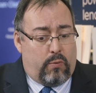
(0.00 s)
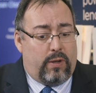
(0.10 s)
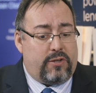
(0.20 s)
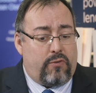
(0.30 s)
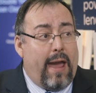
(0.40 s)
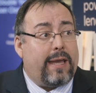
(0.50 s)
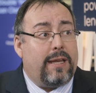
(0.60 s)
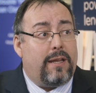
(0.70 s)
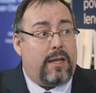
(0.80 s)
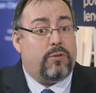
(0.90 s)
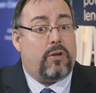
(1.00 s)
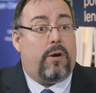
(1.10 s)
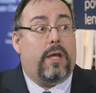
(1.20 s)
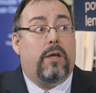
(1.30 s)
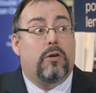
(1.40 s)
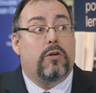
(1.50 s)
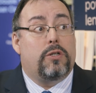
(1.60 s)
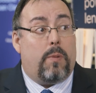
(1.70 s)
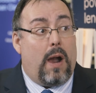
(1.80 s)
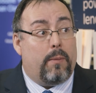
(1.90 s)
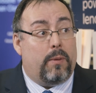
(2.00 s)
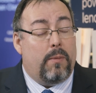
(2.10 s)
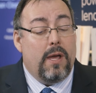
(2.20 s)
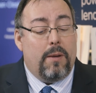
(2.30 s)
really tracking it, it was already a huge problem.